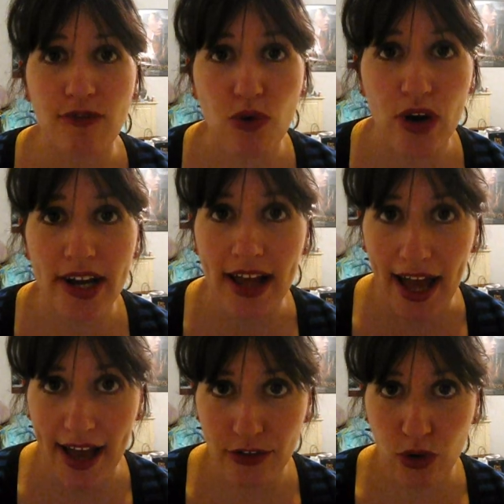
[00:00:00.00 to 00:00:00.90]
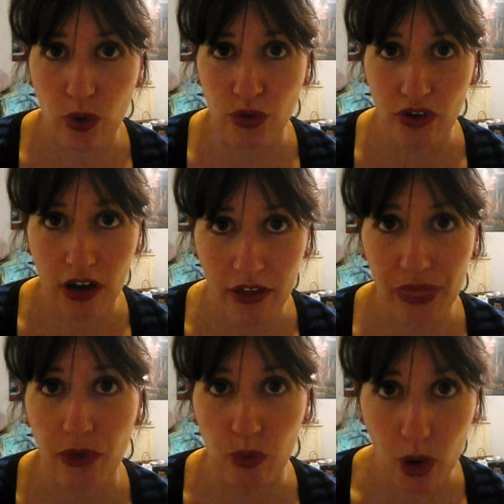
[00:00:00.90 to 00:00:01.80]
avoid assholes
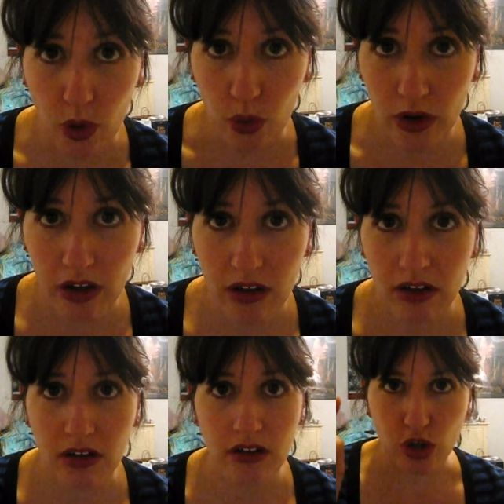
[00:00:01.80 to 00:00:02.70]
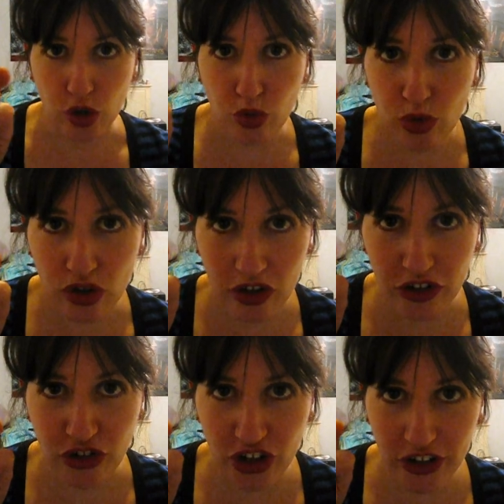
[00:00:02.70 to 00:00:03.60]
on the road. Use
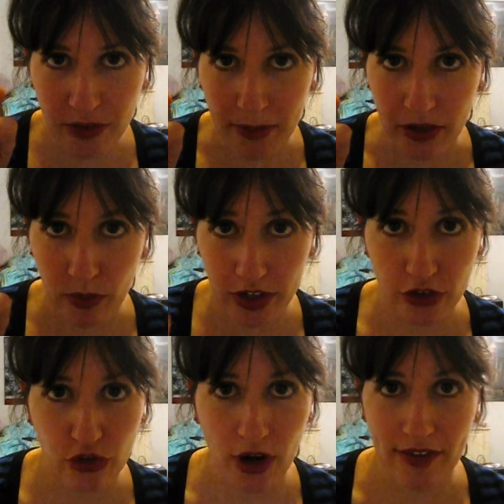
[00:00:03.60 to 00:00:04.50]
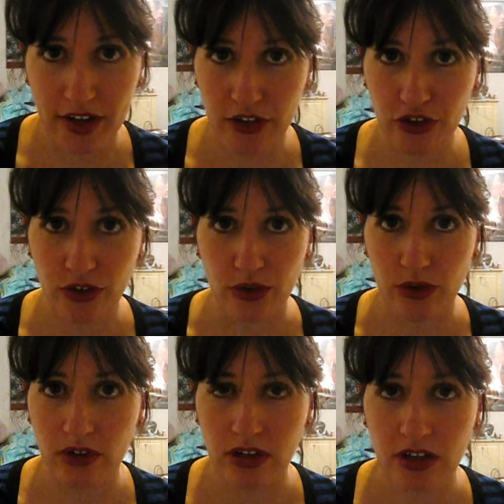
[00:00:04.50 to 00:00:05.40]
good judgment when you're driving,
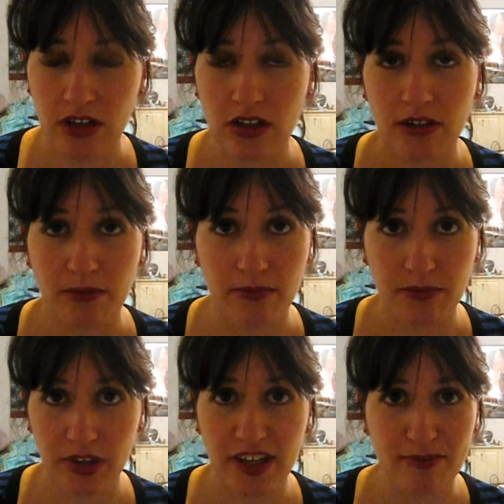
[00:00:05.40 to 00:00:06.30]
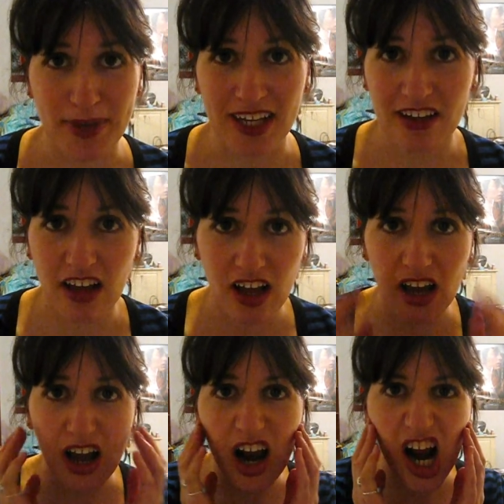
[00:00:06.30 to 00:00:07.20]
too. Believe me.
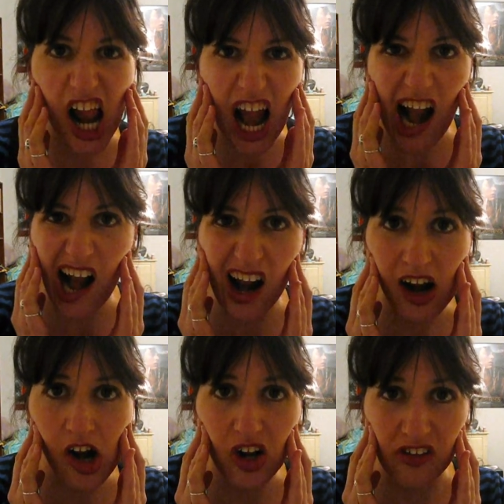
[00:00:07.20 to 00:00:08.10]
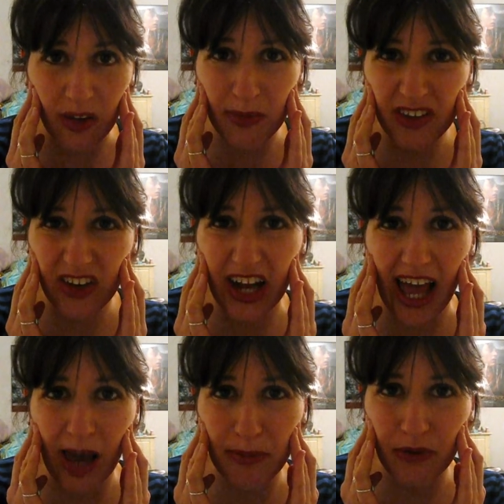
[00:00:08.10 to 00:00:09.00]
Something's going to
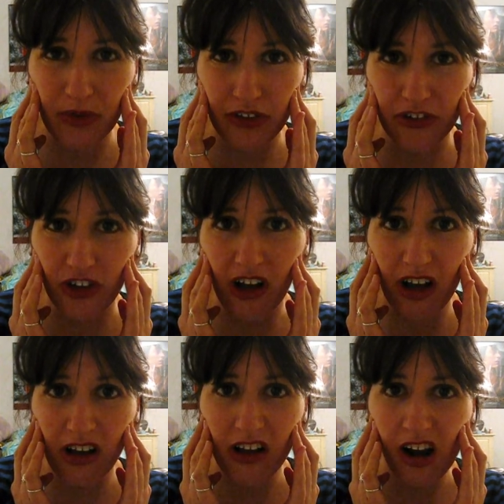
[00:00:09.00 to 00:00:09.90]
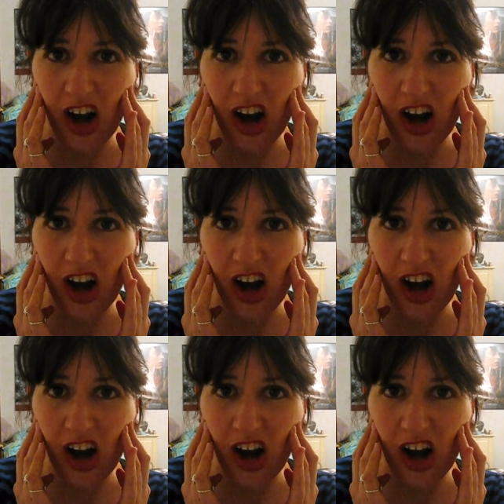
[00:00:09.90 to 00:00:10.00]
happen with your jaw,